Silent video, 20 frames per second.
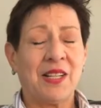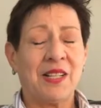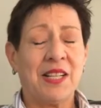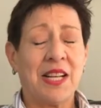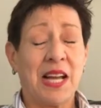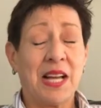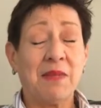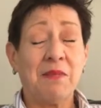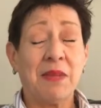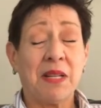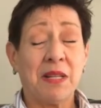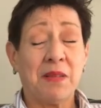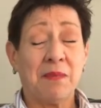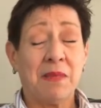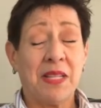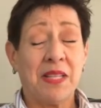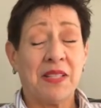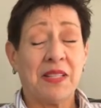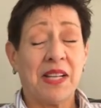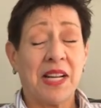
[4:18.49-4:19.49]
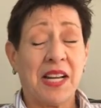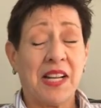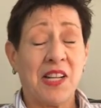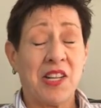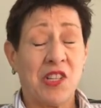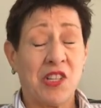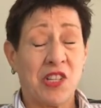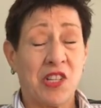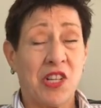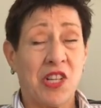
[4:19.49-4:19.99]

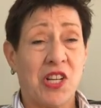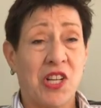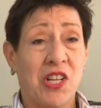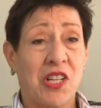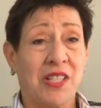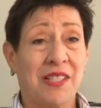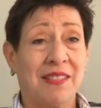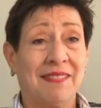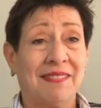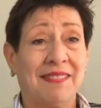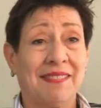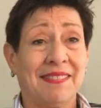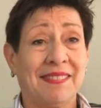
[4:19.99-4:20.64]
8-inch long,